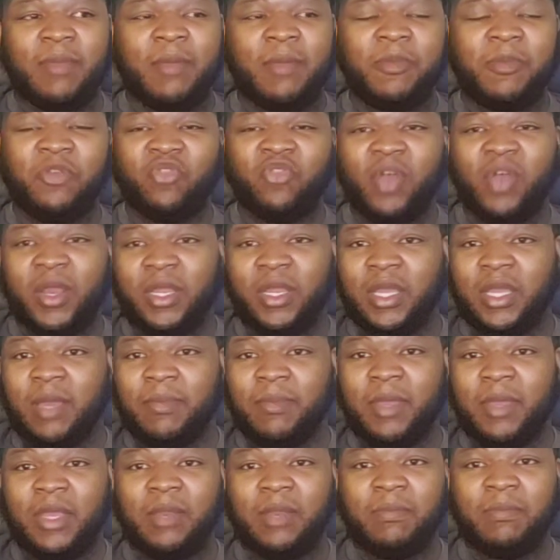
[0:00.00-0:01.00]
Remember he tried to
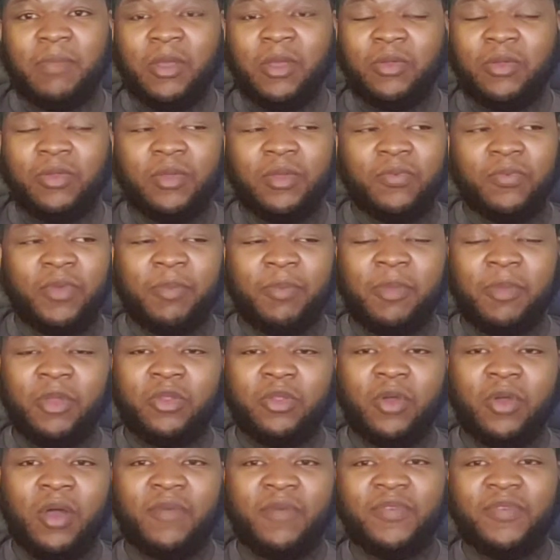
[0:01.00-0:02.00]
come in and build the
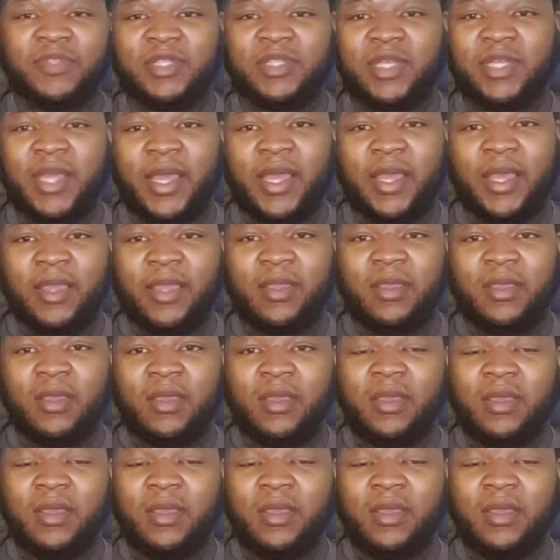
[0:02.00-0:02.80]
rebuild the offensive line?